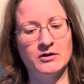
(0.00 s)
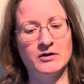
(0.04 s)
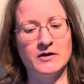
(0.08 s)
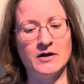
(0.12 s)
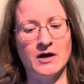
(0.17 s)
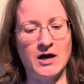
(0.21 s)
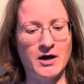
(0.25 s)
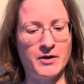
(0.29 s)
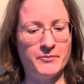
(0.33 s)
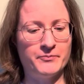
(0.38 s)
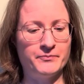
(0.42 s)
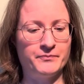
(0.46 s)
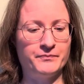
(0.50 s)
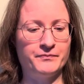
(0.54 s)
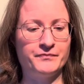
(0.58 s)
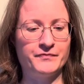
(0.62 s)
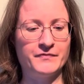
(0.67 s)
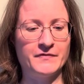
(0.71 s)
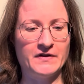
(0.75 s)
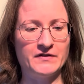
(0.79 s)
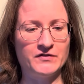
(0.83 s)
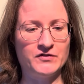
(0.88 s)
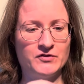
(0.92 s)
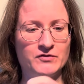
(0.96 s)

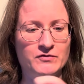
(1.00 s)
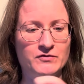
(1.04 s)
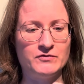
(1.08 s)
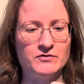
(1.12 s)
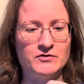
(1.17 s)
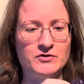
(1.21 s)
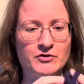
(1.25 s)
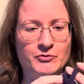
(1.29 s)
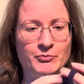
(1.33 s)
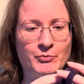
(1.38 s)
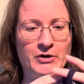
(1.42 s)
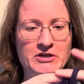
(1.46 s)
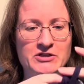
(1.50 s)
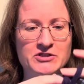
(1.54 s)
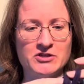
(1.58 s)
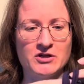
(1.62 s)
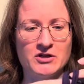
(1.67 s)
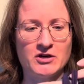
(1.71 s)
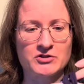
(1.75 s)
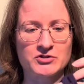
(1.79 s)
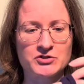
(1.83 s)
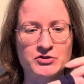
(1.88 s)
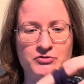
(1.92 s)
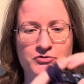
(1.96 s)
that's just been
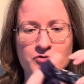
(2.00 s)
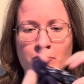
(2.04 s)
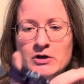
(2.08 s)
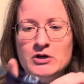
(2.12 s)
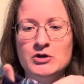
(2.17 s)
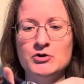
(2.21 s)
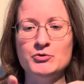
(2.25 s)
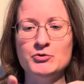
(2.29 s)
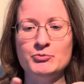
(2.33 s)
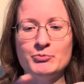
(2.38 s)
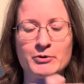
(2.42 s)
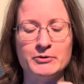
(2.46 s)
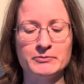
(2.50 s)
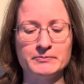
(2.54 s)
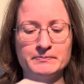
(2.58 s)
tucked through a loop.